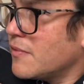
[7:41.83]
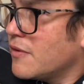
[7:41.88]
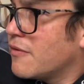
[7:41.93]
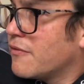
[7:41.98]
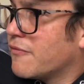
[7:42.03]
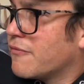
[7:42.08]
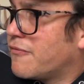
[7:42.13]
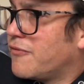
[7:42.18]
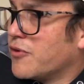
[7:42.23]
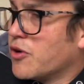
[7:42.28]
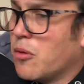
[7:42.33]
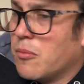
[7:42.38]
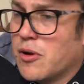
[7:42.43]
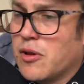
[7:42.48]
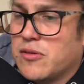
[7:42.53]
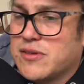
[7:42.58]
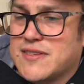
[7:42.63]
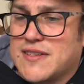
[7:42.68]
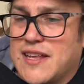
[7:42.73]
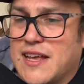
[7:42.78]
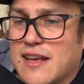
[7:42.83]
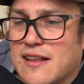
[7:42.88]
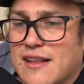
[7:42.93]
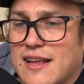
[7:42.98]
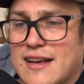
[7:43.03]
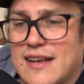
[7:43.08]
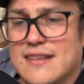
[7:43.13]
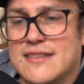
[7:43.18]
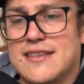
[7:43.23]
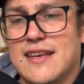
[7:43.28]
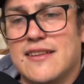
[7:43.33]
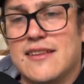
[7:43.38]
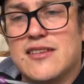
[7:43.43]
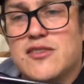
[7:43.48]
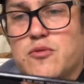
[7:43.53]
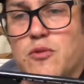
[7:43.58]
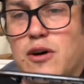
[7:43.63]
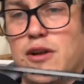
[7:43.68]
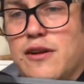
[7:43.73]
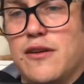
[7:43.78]
Phenomenal stick. Like I said,
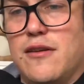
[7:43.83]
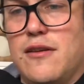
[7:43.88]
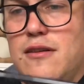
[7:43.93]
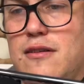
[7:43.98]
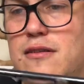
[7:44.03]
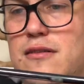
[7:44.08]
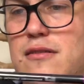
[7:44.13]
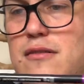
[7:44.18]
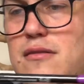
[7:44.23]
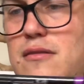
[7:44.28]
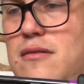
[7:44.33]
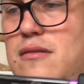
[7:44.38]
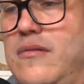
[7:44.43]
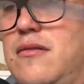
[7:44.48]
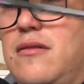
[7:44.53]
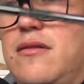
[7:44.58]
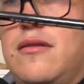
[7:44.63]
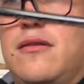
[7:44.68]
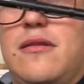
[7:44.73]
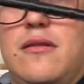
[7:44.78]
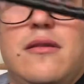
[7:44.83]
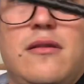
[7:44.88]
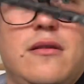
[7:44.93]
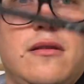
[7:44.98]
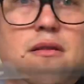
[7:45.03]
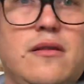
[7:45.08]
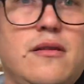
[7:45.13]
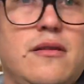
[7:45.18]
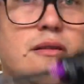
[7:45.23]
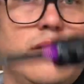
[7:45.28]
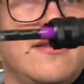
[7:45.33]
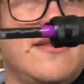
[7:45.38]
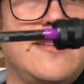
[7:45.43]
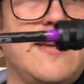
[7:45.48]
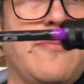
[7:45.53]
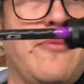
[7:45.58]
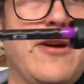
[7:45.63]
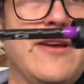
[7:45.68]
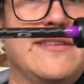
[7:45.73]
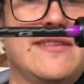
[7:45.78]
this one
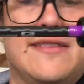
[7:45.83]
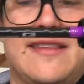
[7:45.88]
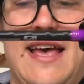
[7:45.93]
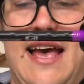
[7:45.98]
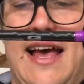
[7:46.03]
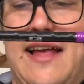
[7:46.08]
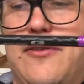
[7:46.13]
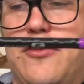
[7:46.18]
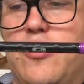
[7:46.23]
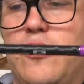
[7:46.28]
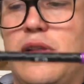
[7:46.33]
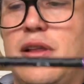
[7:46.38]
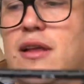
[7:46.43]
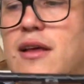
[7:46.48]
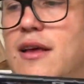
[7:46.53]
separates at the handle.